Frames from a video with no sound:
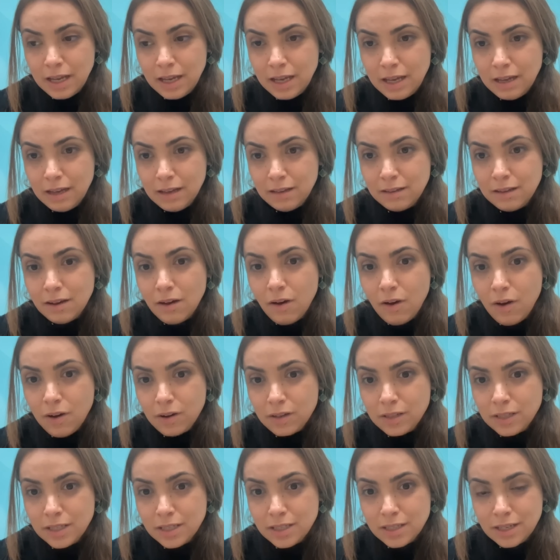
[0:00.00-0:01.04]
that
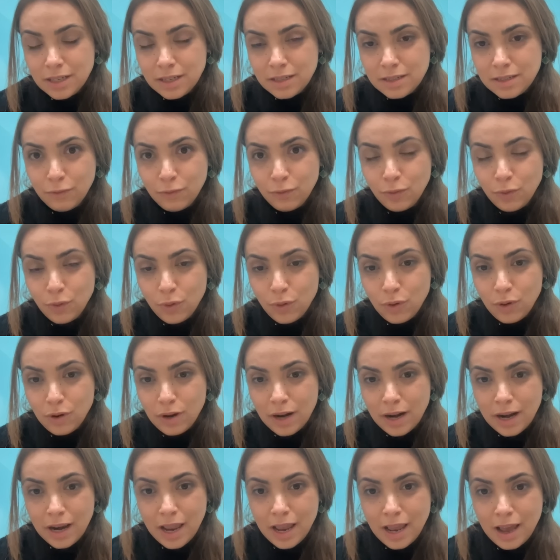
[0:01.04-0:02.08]
are needed for
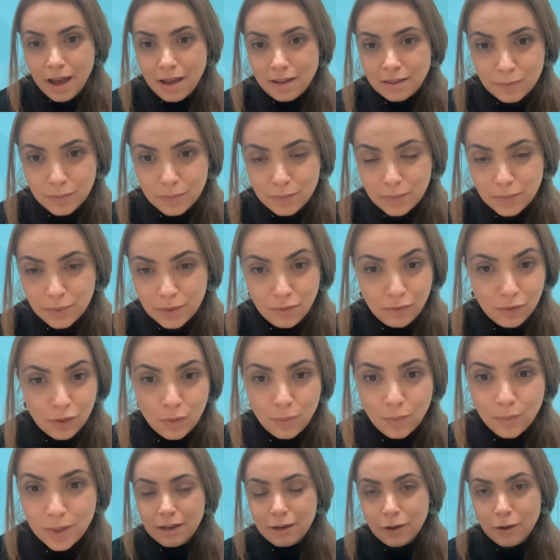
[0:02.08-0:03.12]
AI
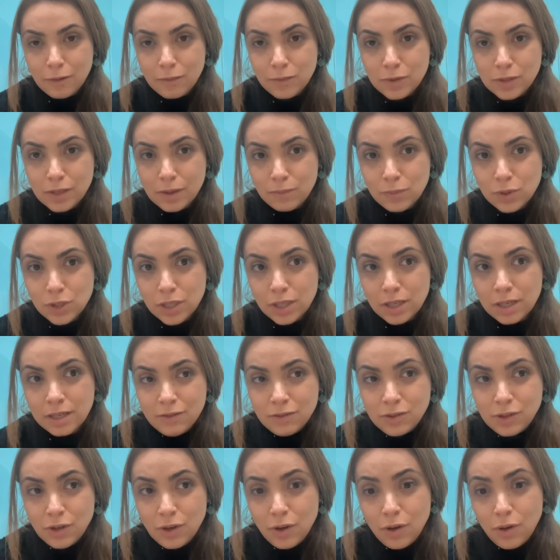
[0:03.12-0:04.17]
development consumption.
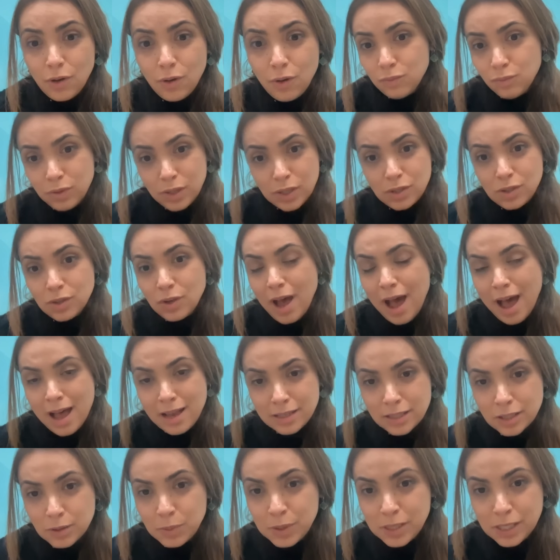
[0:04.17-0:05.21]
So since you
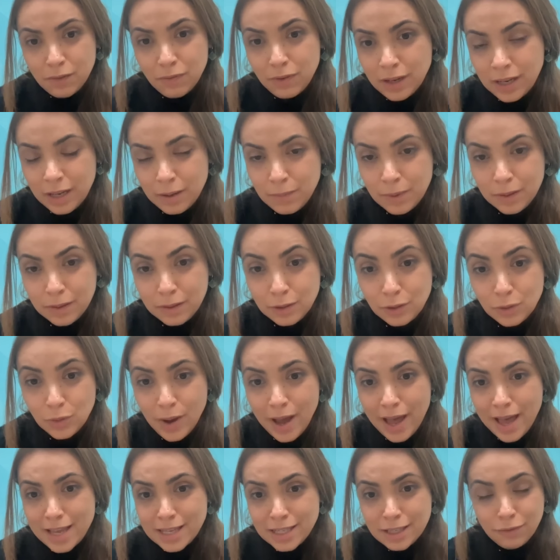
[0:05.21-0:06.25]
asked specifically about the
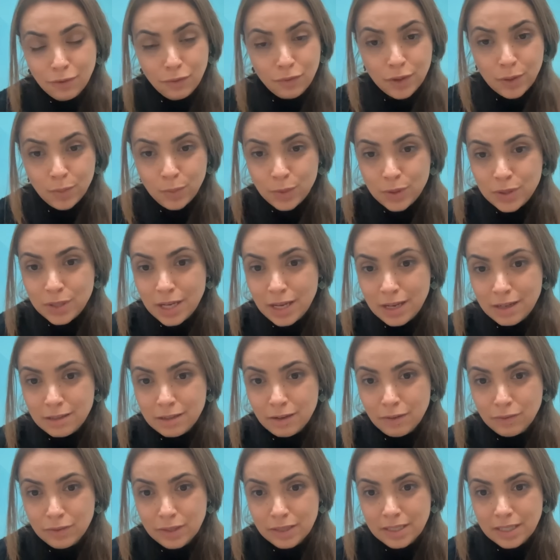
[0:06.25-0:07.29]
US,
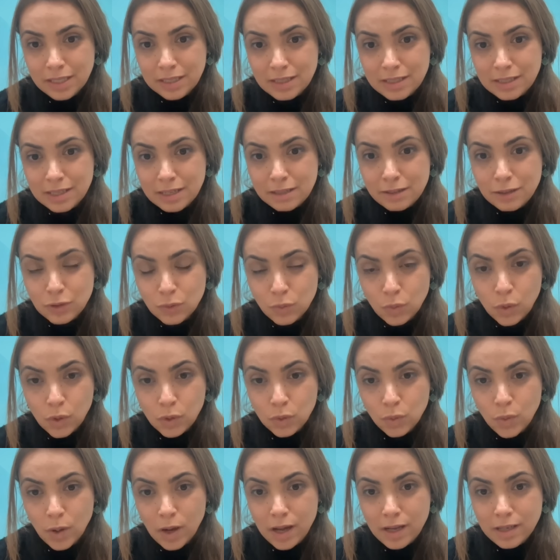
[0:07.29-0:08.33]
50% of the data centers
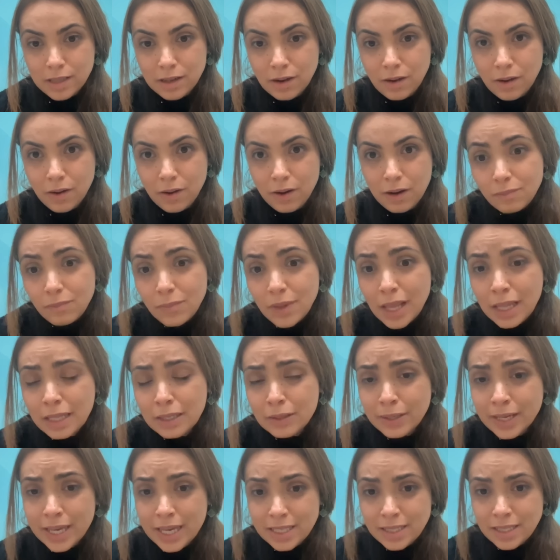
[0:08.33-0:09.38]
worldwide are
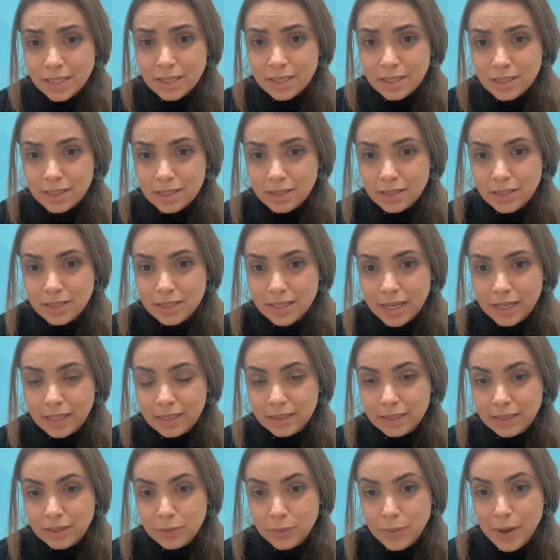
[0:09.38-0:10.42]
located today
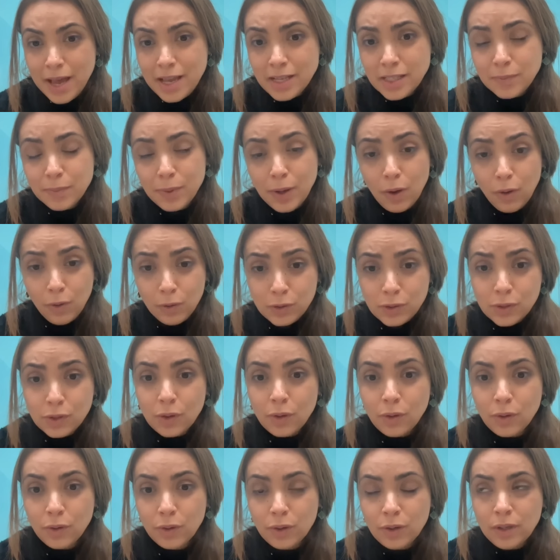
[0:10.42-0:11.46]
in the US, but
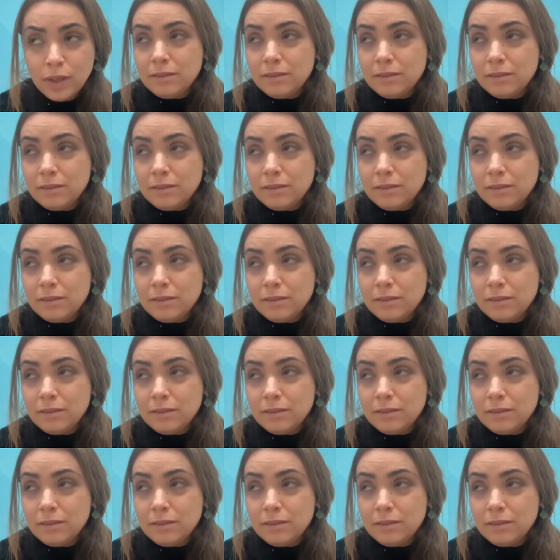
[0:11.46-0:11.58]
also